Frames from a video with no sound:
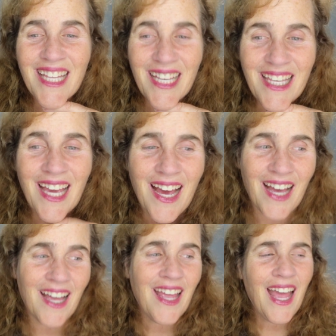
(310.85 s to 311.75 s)
Like,
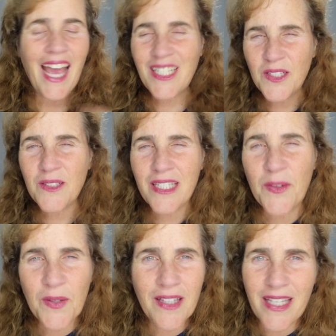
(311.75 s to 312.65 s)
yeah, I do
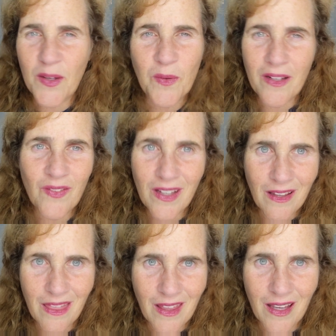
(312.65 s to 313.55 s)
secretly get rid of
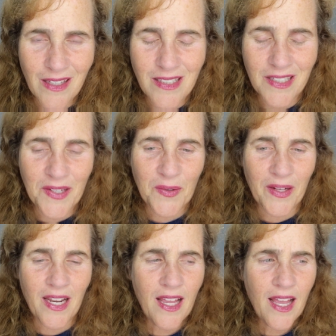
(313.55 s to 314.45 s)
little things, you know,
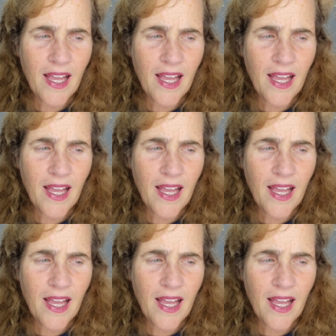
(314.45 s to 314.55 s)
and